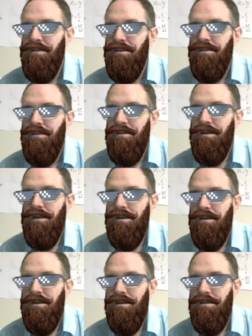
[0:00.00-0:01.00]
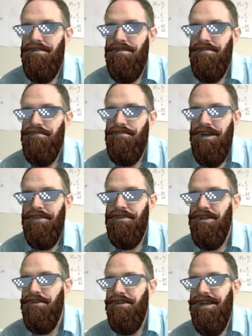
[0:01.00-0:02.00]
I'm going to
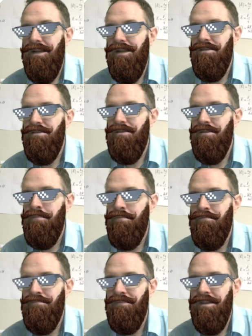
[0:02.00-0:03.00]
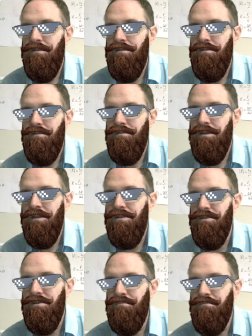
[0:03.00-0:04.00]
go with that answer because
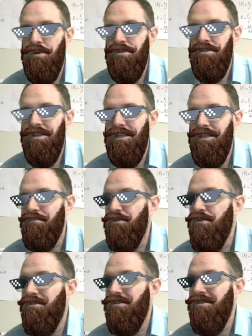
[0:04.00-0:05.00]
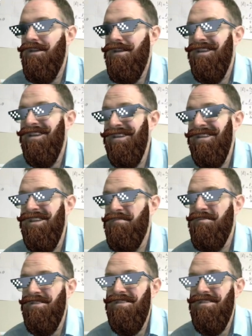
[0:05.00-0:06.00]
you're most likely producing like helium
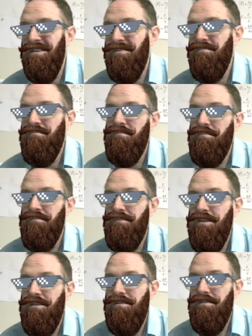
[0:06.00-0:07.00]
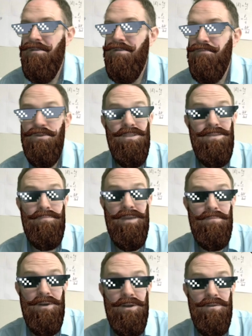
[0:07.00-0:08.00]
and stuff. You're producing beta
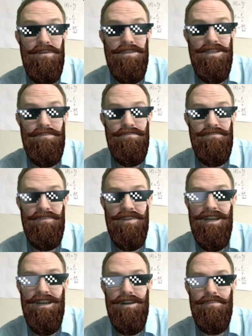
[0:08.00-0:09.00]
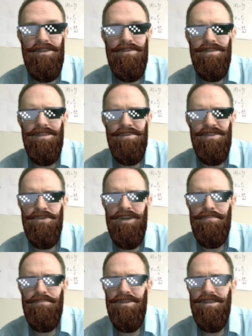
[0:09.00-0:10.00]
particles that fly off, but those are going to be
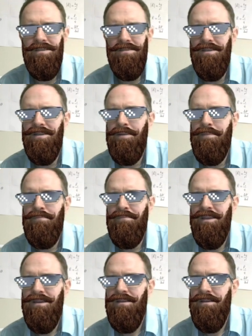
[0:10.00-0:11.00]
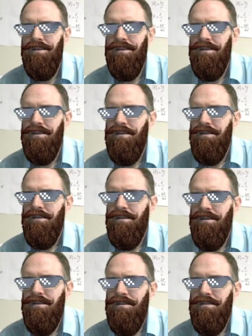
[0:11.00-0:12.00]
trapped pretty easily.
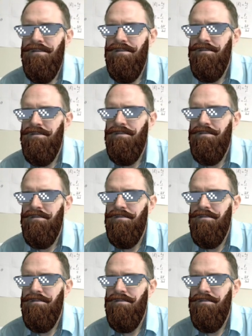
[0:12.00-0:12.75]
No,